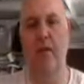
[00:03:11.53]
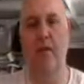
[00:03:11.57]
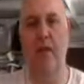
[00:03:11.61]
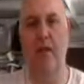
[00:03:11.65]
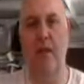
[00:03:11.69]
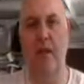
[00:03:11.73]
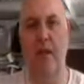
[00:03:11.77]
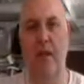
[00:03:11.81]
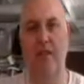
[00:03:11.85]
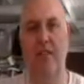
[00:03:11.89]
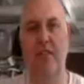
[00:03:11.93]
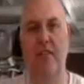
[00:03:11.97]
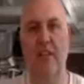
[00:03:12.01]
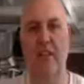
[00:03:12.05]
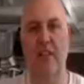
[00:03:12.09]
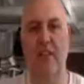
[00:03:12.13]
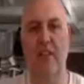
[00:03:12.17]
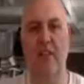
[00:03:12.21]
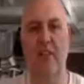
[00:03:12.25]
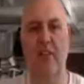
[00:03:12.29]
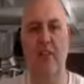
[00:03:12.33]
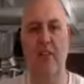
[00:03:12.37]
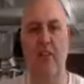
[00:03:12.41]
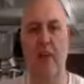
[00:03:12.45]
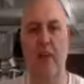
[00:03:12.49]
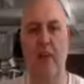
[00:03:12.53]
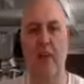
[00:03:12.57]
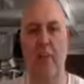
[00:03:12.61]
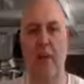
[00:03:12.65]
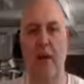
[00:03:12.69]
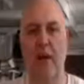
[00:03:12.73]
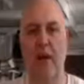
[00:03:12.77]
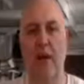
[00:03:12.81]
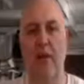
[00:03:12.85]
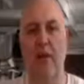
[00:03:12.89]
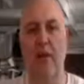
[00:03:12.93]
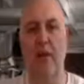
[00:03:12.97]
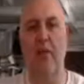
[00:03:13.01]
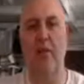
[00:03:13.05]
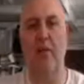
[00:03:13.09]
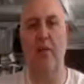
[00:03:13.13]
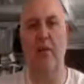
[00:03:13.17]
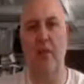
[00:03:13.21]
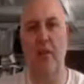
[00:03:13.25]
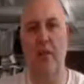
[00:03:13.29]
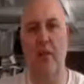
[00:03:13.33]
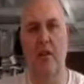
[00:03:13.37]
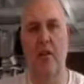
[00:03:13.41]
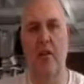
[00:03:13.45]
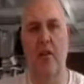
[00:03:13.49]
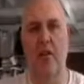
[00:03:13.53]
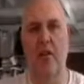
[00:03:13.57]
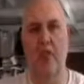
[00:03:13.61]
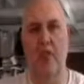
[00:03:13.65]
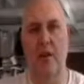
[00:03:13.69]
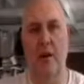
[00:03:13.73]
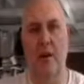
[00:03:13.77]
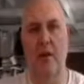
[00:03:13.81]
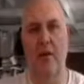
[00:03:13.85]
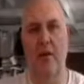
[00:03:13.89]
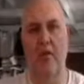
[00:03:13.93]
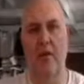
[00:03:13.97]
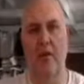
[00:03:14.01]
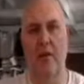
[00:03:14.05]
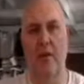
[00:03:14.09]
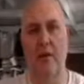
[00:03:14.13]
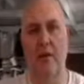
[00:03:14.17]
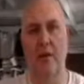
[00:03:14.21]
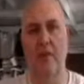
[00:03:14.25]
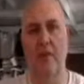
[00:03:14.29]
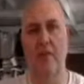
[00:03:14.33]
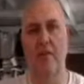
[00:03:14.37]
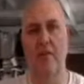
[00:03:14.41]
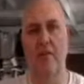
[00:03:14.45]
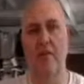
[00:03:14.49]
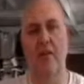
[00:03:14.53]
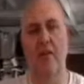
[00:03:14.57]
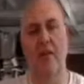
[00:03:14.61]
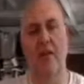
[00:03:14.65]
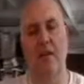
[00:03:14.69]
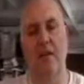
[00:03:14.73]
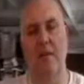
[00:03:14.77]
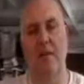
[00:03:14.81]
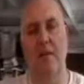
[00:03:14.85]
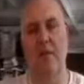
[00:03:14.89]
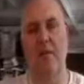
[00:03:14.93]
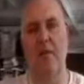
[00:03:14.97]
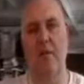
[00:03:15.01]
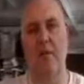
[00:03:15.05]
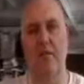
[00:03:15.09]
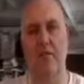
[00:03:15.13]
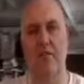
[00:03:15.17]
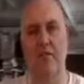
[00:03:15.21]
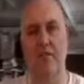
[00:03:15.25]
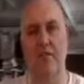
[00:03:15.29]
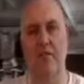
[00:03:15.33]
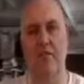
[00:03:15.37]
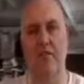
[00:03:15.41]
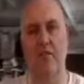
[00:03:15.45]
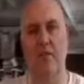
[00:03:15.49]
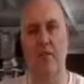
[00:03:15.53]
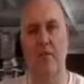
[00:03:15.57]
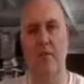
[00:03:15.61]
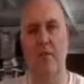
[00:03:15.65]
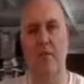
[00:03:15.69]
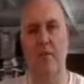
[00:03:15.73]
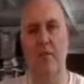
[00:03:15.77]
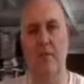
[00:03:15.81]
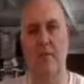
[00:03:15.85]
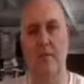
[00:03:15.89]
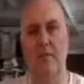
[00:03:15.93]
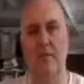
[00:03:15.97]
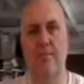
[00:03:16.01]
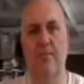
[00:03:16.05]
The next thing I'd like to talk about is range commands, and that'll be on the next segment.